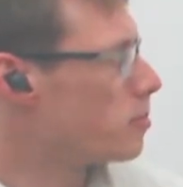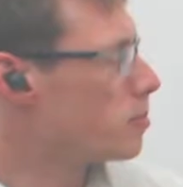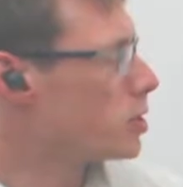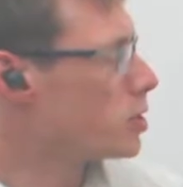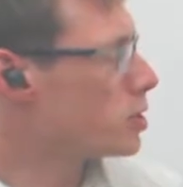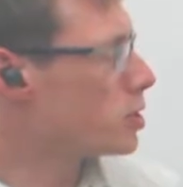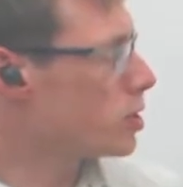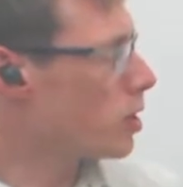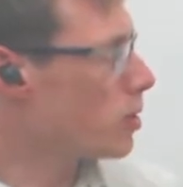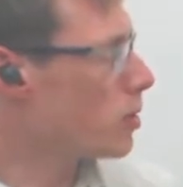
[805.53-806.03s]

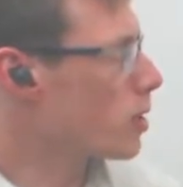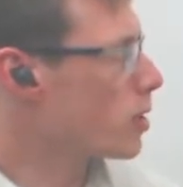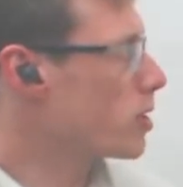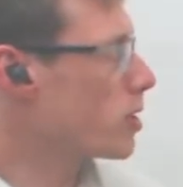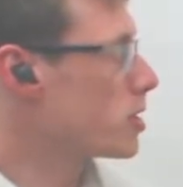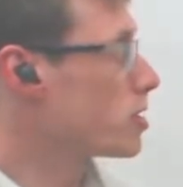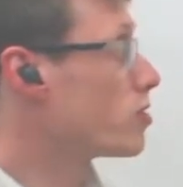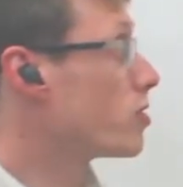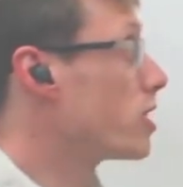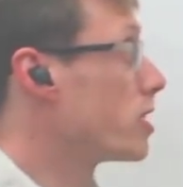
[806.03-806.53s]
show that
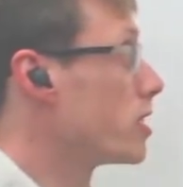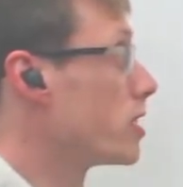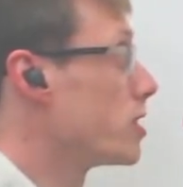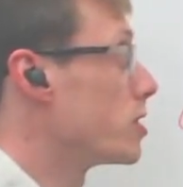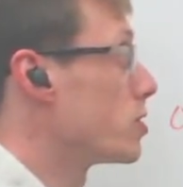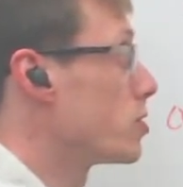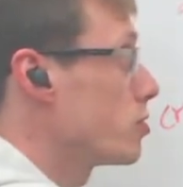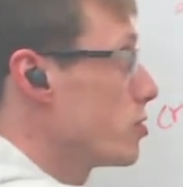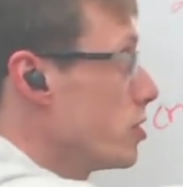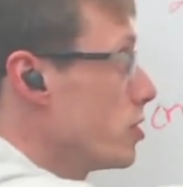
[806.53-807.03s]
this really
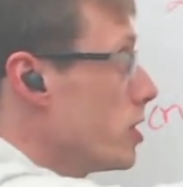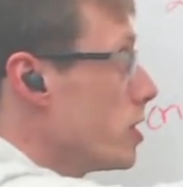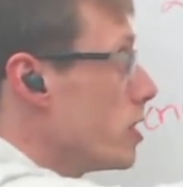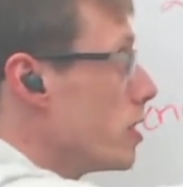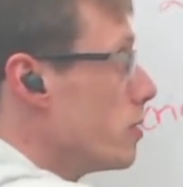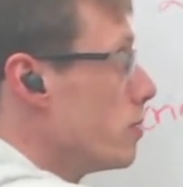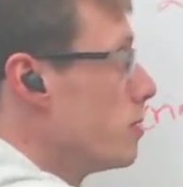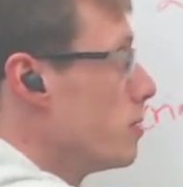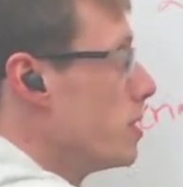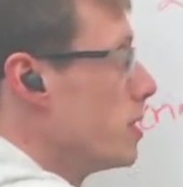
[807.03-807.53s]
is
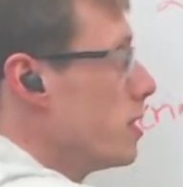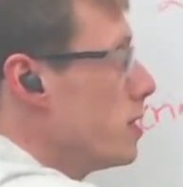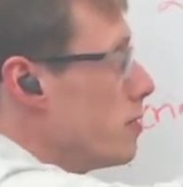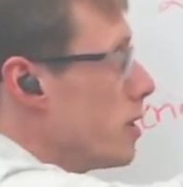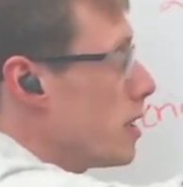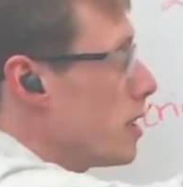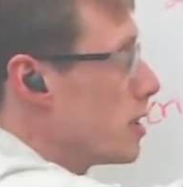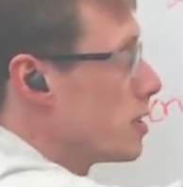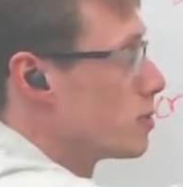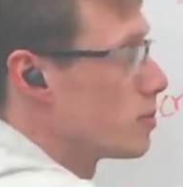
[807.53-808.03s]
true,
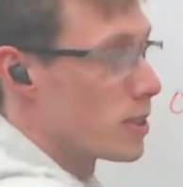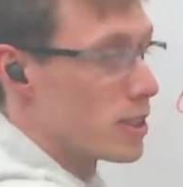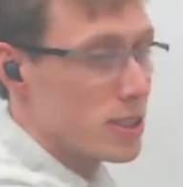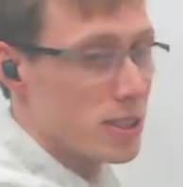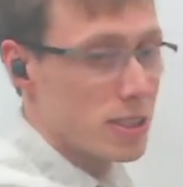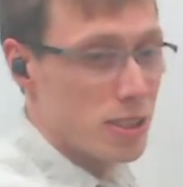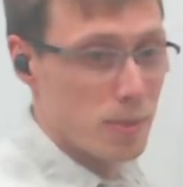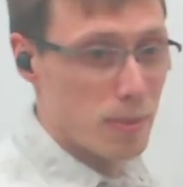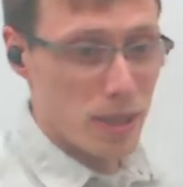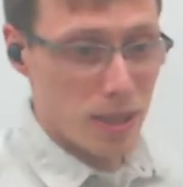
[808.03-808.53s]
at least with the
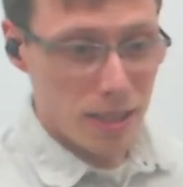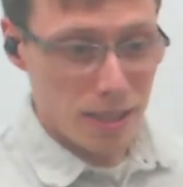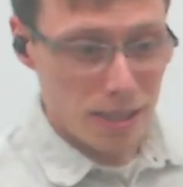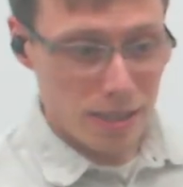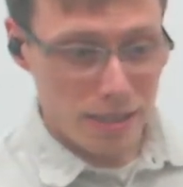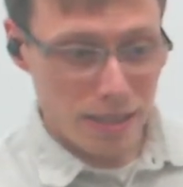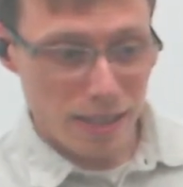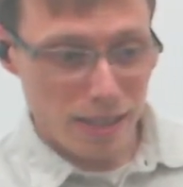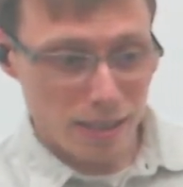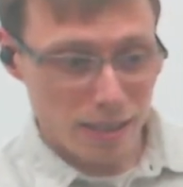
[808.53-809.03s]
simulated
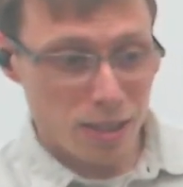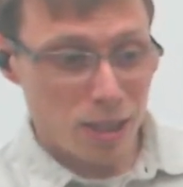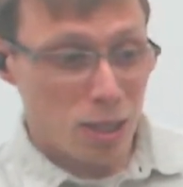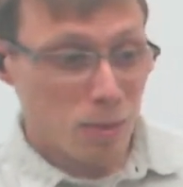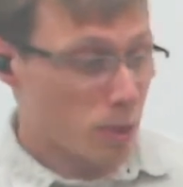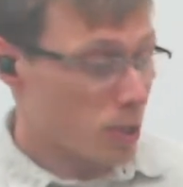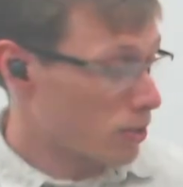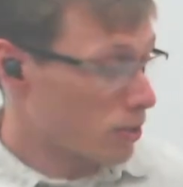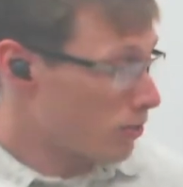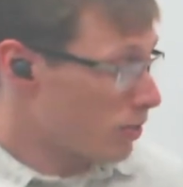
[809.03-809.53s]
data.
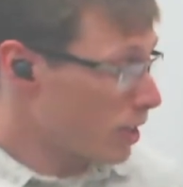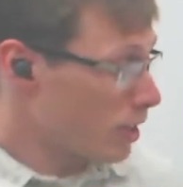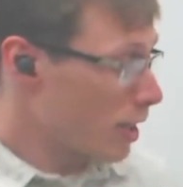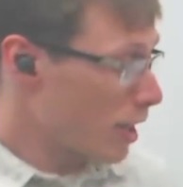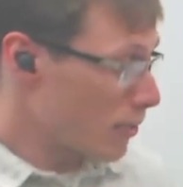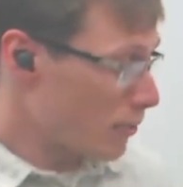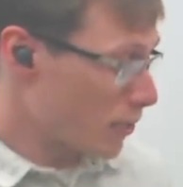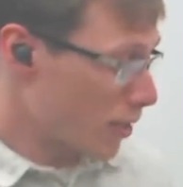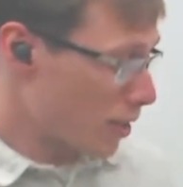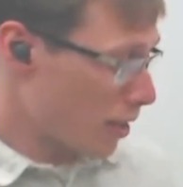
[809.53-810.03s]
But in real
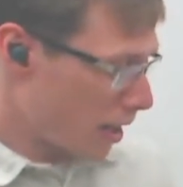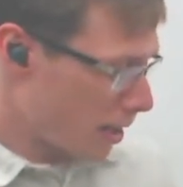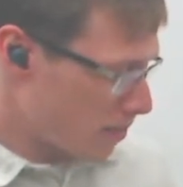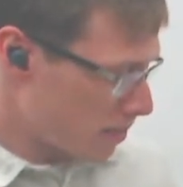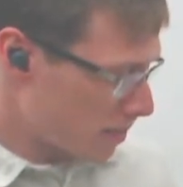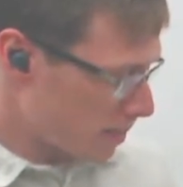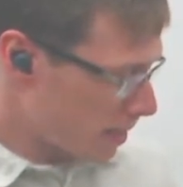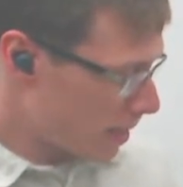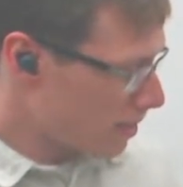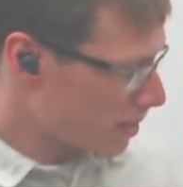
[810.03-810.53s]
life,
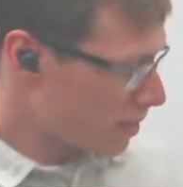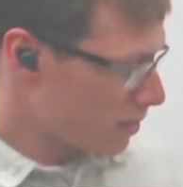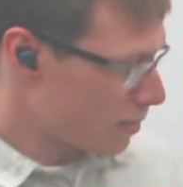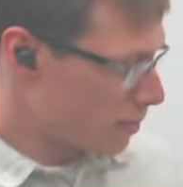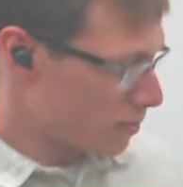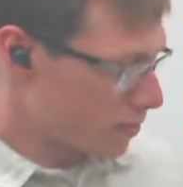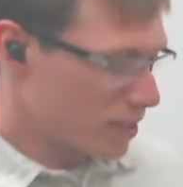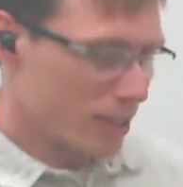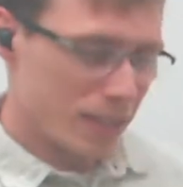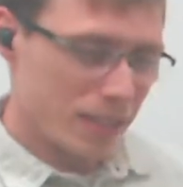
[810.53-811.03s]
I'm telling you, it
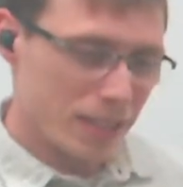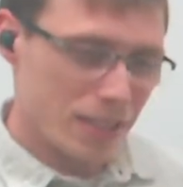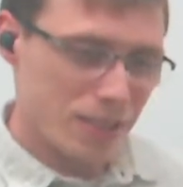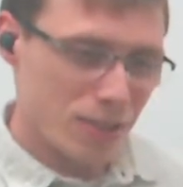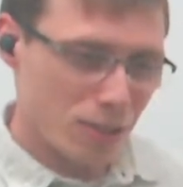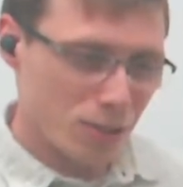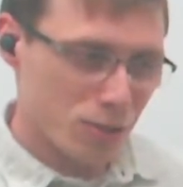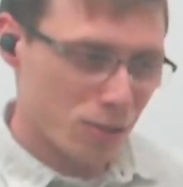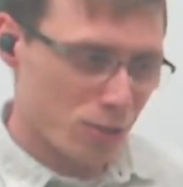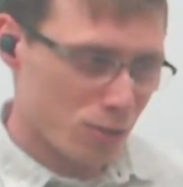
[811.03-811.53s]
really is
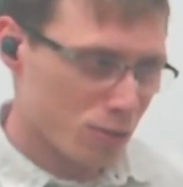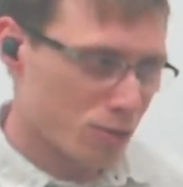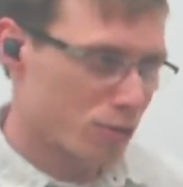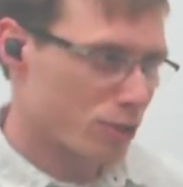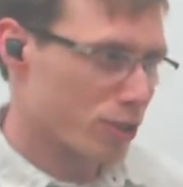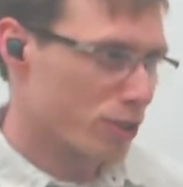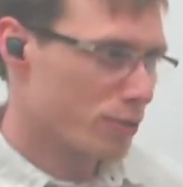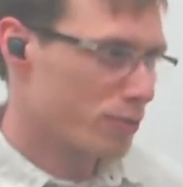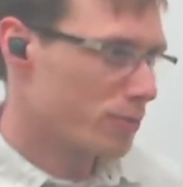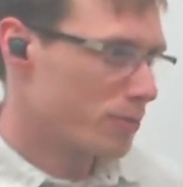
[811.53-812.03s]
also
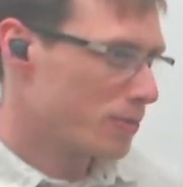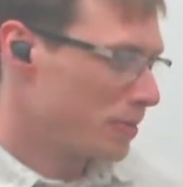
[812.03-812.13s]
true.